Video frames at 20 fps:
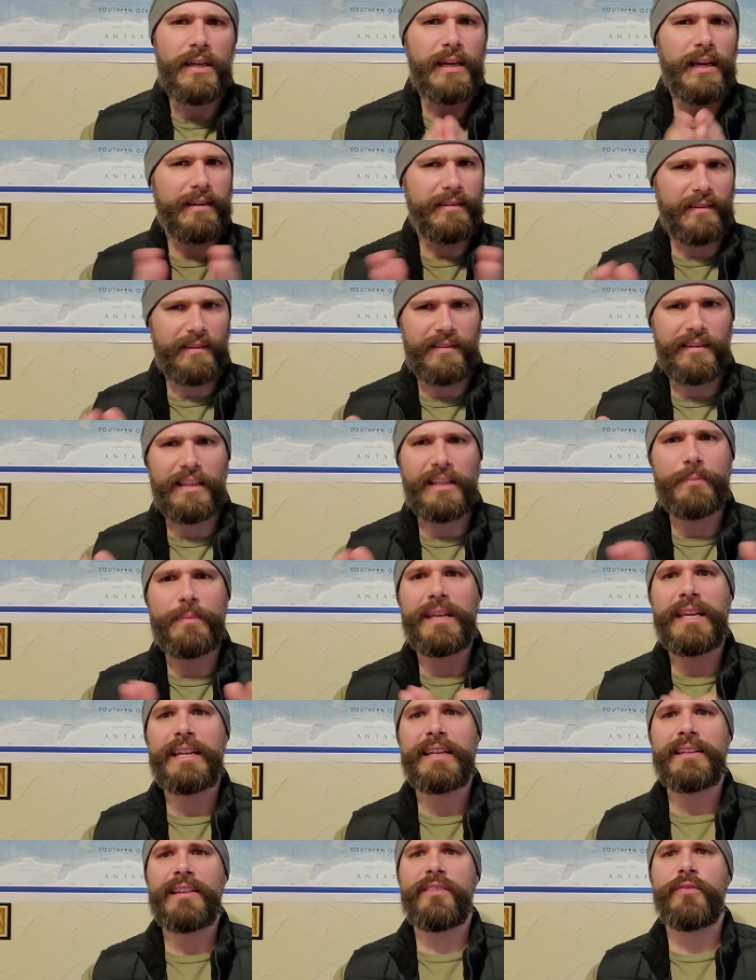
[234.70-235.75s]
As I said at the
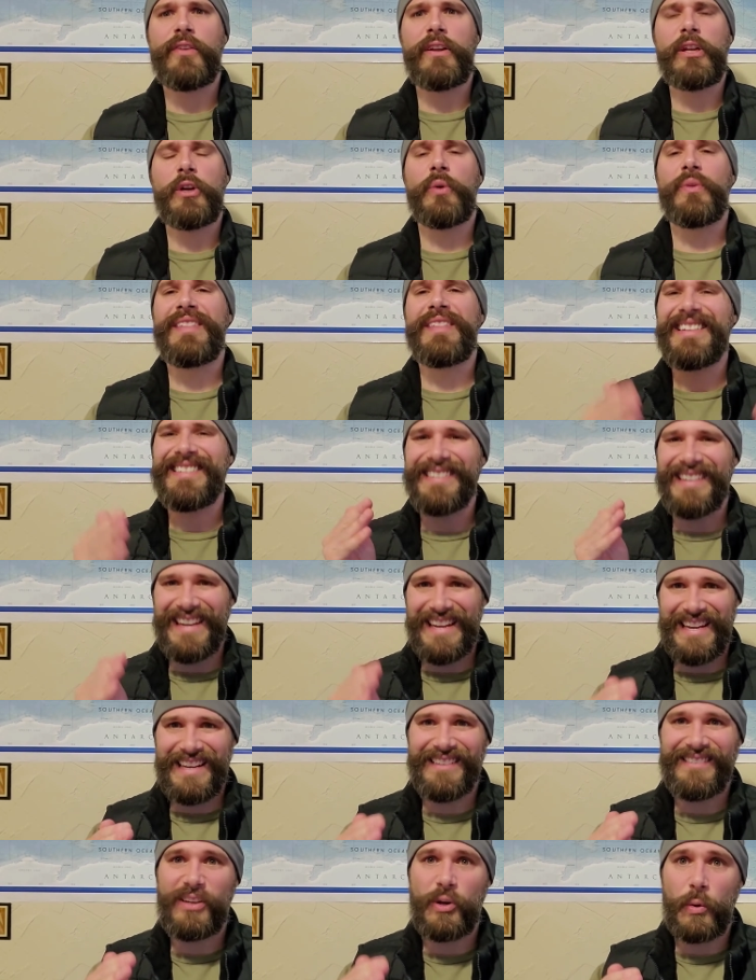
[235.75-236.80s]
beginning of this video, this
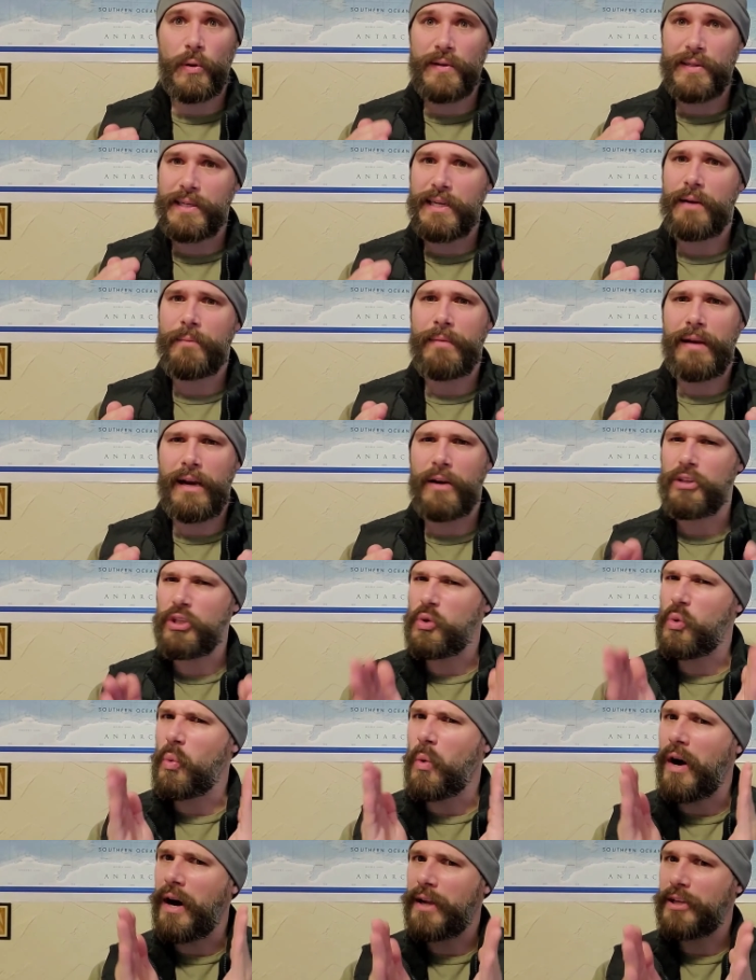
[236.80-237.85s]
is going to come out. You
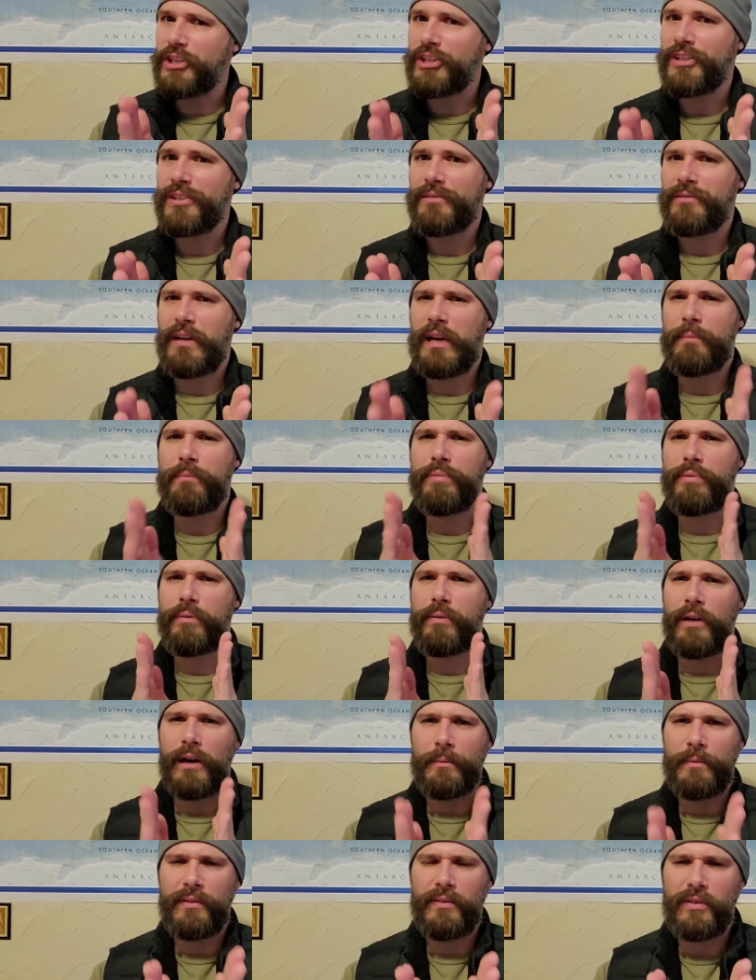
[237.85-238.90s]
watch. I
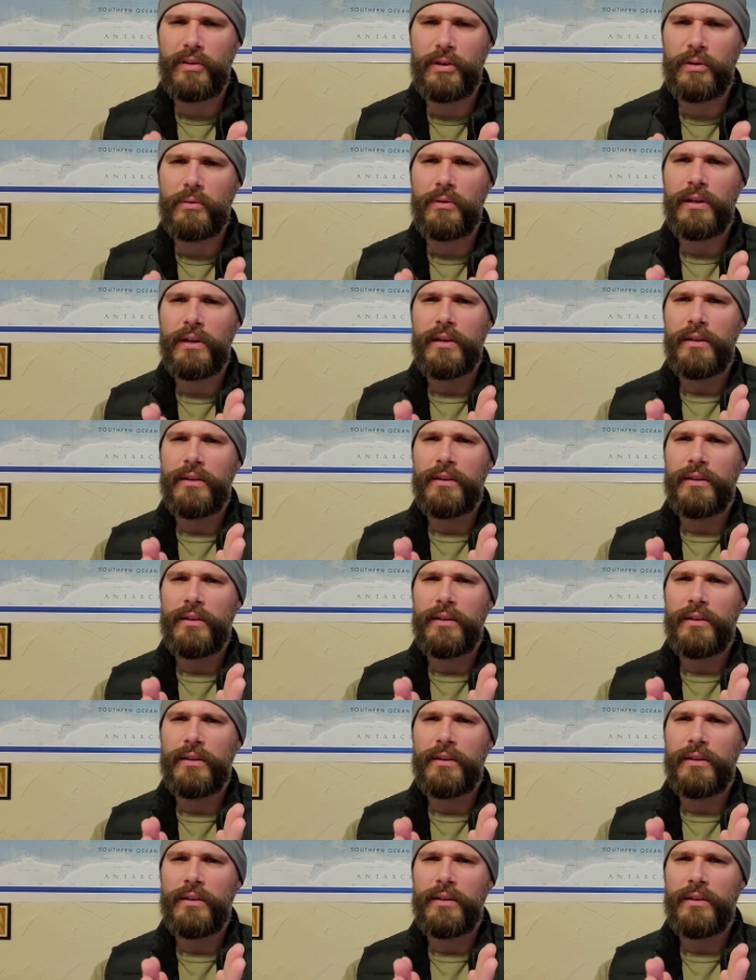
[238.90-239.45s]
promise you,